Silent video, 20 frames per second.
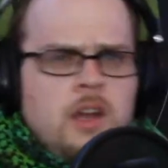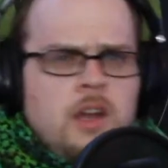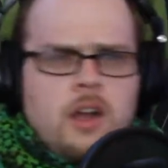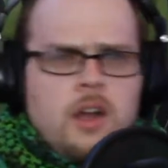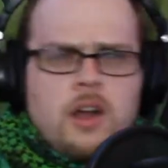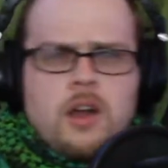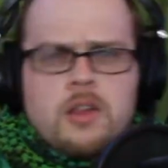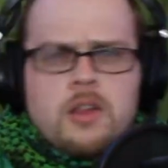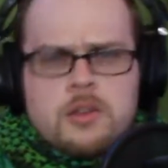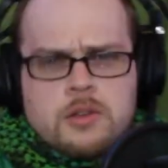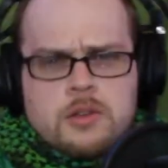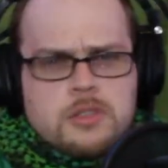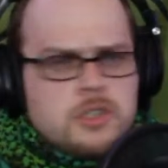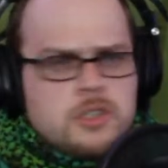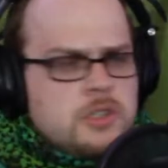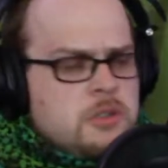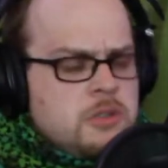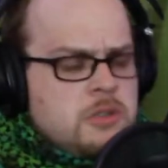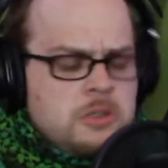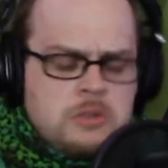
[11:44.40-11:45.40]
other
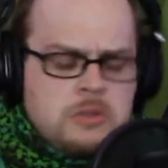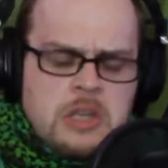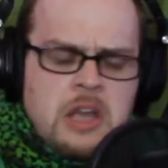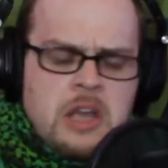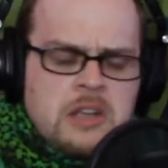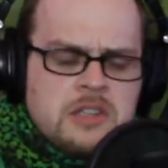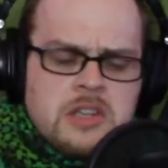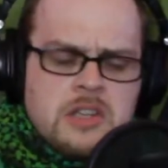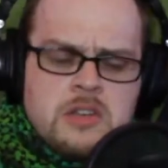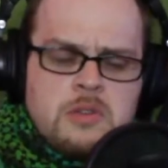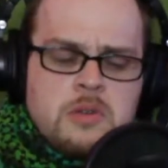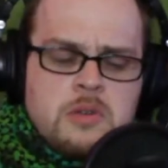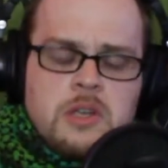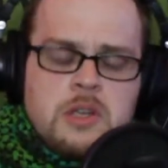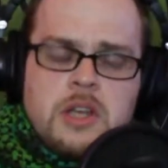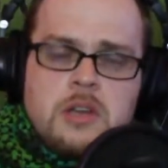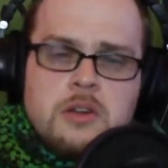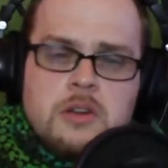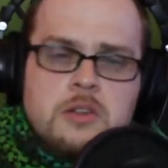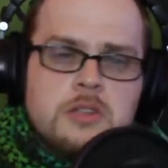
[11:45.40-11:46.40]
just content
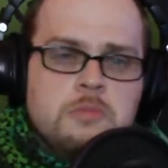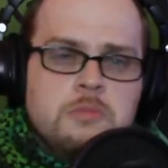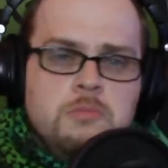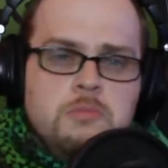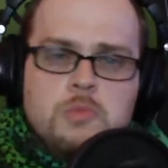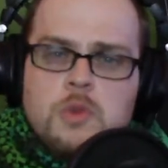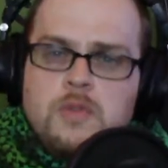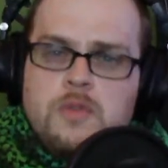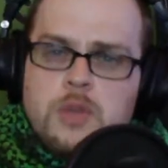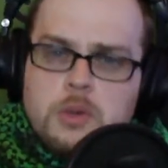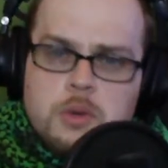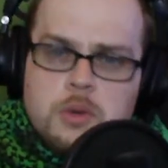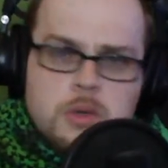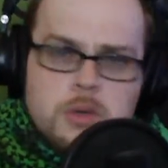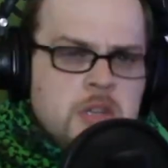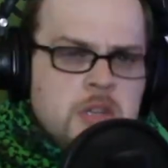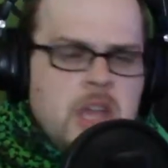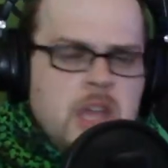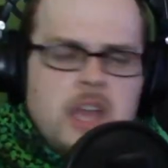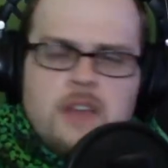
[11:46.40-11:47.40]
creators, reviewers,
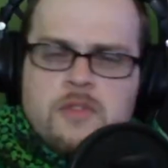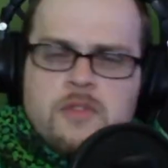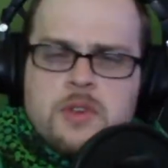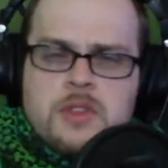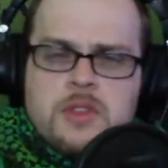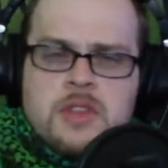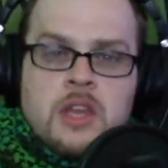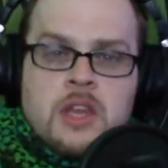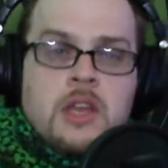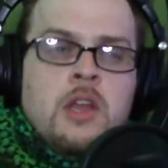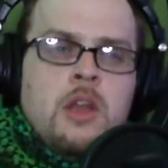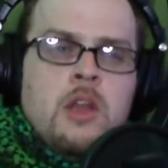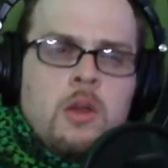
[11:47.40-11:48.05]
everything.